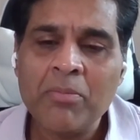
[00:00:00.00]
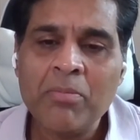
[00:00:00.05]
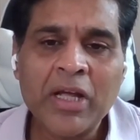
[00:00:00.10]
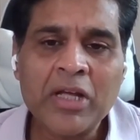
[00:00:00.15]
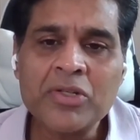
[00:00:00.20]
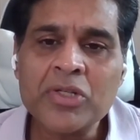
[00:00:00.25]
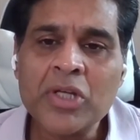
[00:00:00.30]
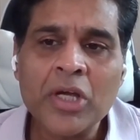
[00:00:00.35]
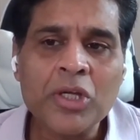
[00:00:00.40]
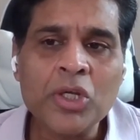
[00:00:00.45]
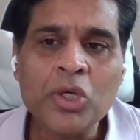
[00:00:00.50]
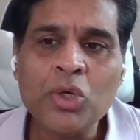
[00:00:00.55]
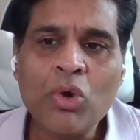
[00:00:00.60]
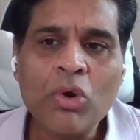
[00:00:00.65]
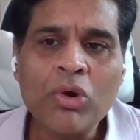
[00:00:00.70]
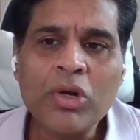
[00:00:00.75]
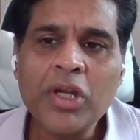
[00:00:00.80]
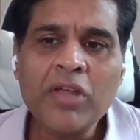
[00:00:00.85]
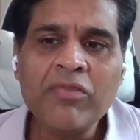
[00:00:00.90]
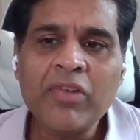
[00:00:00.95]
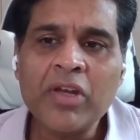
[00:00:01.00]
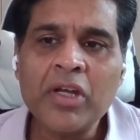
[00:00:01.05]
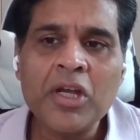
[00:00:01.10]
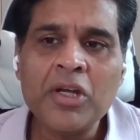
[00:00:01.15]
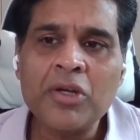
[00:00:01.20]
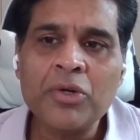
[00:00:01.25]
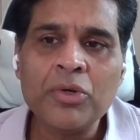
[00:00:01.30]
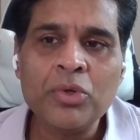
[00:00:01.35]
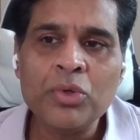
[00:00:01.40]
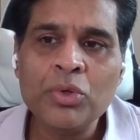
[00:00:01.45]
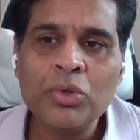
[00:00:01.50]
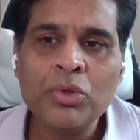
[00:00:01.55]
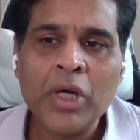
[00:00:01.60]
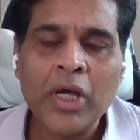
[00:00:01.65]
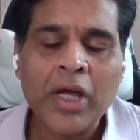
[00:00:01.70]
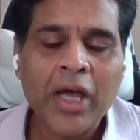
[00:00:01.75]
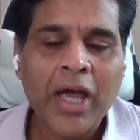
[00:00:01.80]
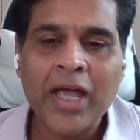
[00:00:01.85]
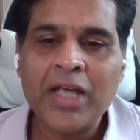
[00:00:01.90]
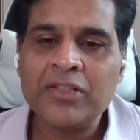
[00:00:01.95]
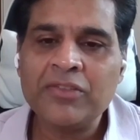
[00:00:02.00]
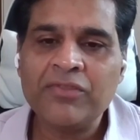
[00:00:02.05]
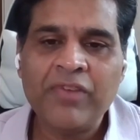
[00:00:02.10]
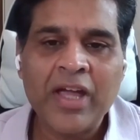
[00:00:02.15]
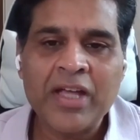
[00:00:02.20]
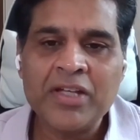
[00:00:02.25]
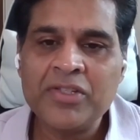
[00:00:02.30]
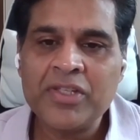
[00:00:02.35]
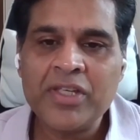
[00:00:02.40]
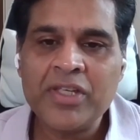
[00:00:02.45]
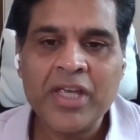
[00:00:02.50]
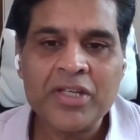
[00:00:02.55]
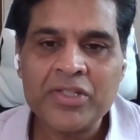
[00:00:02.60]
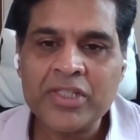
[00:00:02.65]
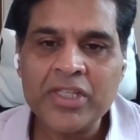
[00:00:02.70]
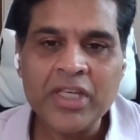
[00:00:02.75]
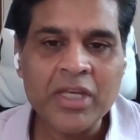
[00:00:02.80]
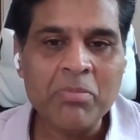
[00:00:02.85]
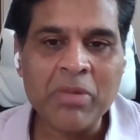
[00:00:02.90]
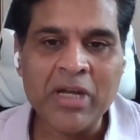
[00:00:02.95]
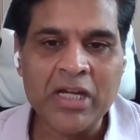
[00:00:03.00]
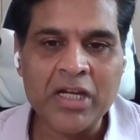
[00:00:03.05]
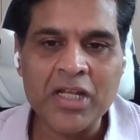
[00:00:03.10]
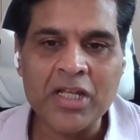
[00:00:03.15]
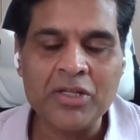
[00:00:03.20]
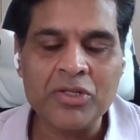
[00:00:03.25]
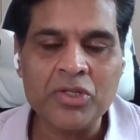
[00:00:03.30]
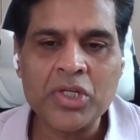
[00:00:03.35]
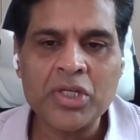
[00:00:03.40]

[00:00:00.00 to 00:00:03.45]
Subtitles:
because you don't even need to do as fancy as CBT,